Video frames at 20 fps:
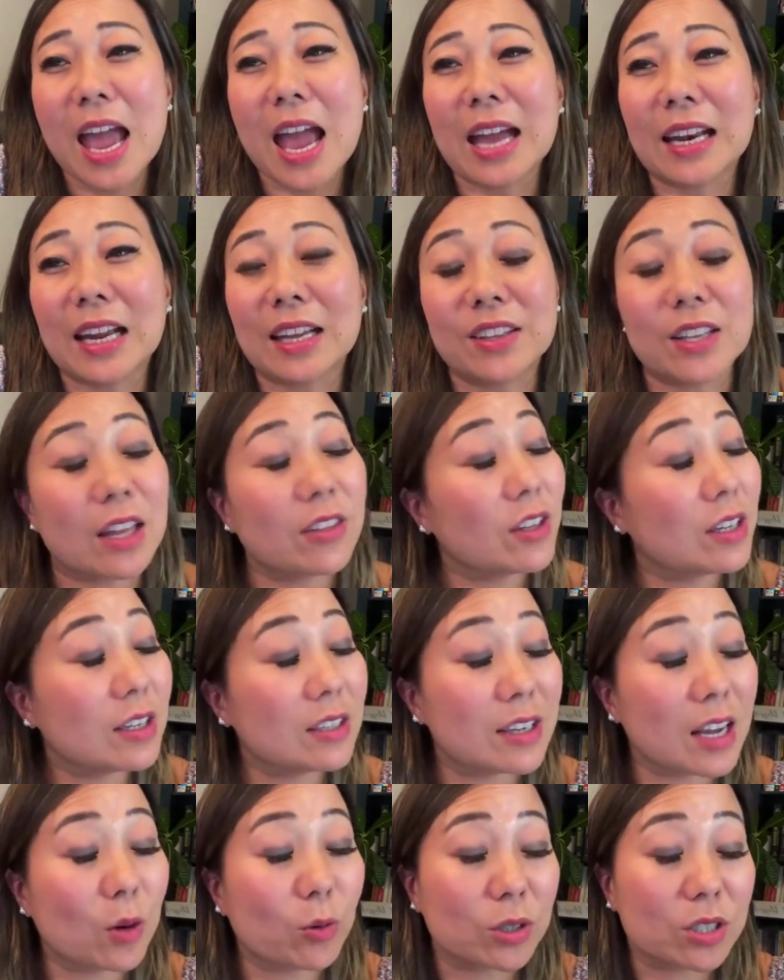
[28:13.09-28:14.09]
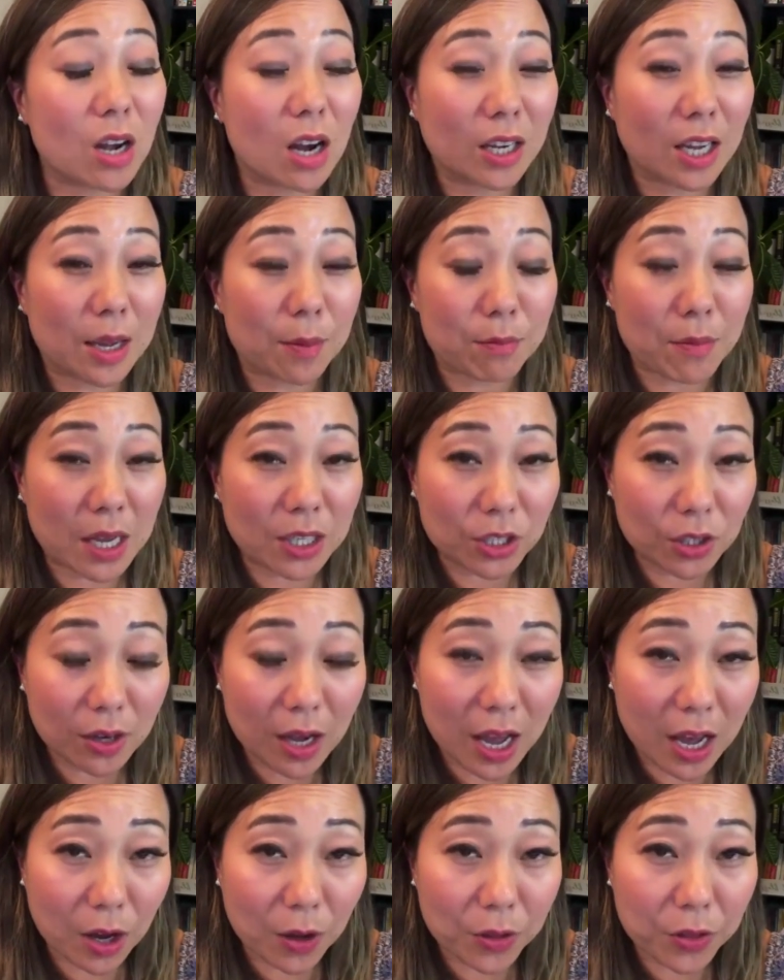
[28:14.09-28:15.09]
And at the end of the day, we're talking mental
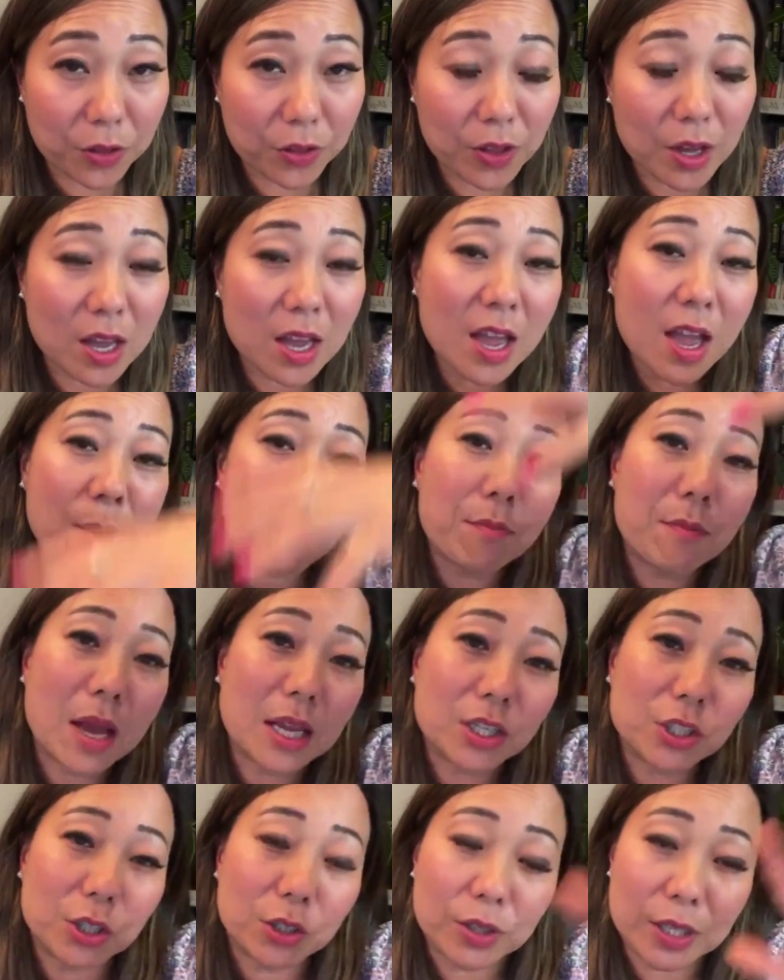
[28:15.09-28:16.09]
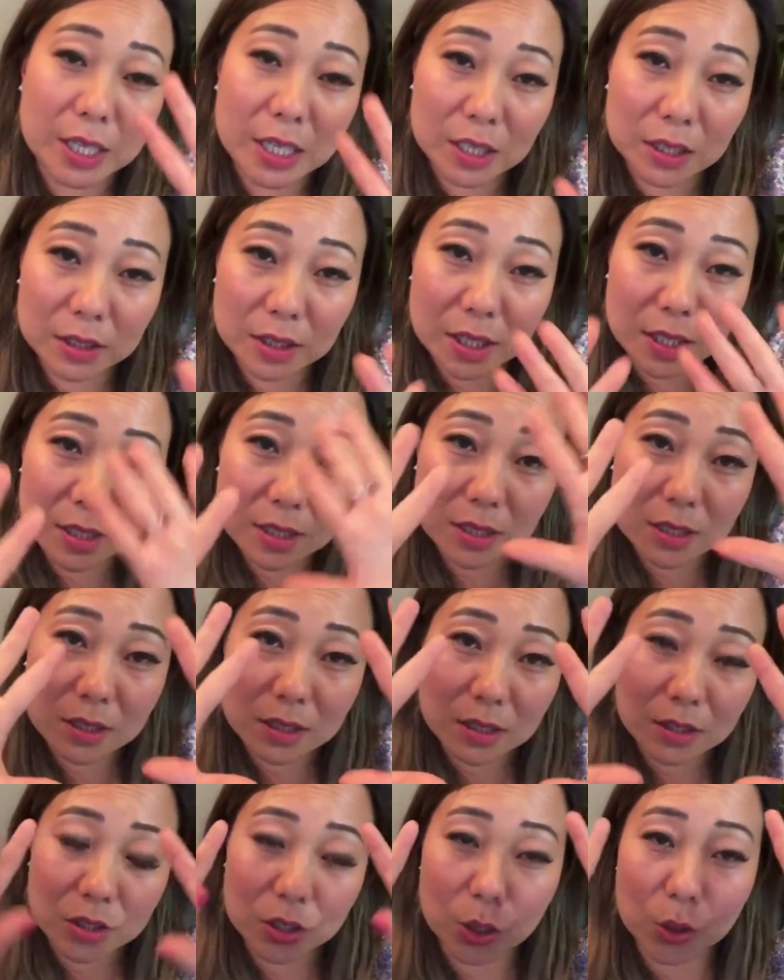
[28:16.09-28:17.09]
health, mental
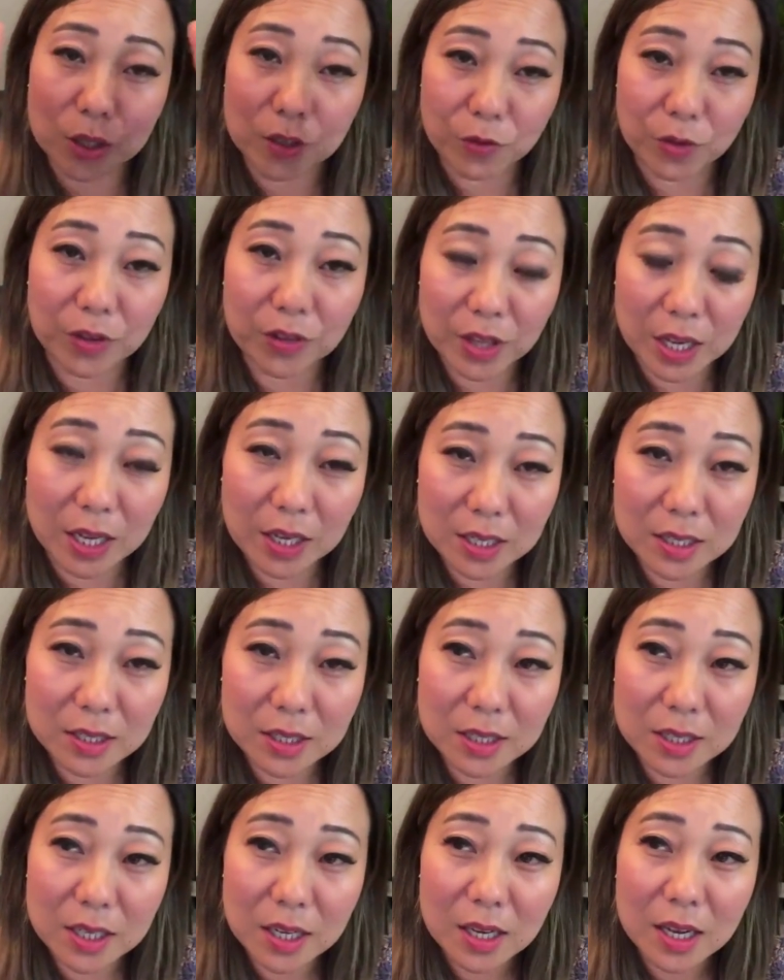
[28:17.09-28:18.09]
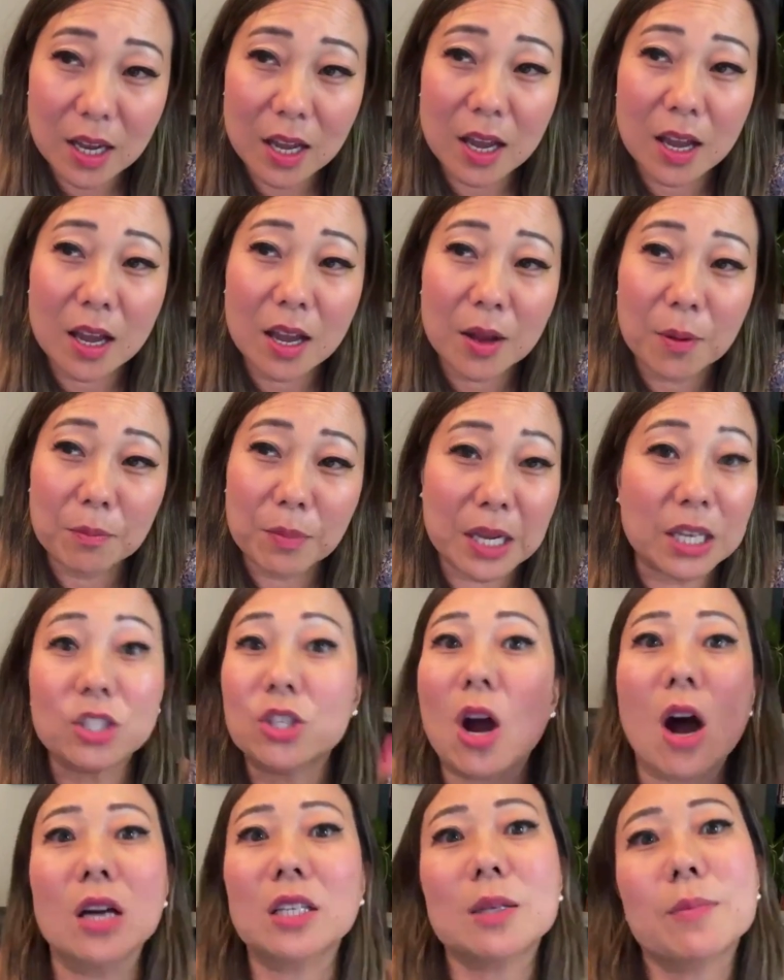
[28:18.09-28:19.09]
illness, two different things being
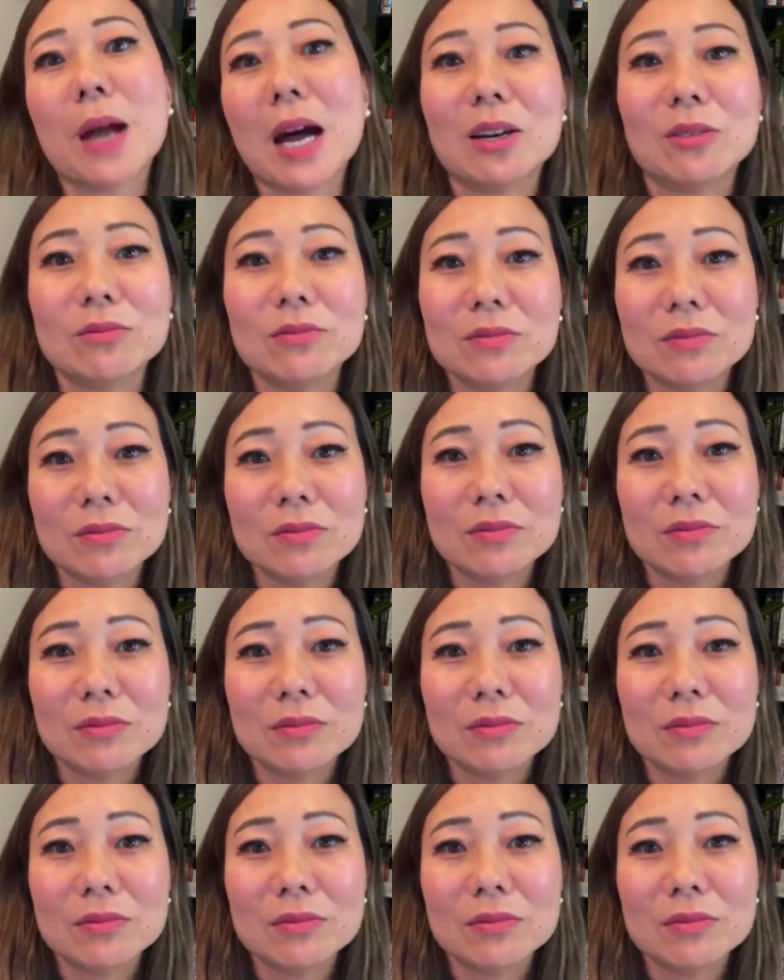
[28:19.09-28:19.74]
talked about.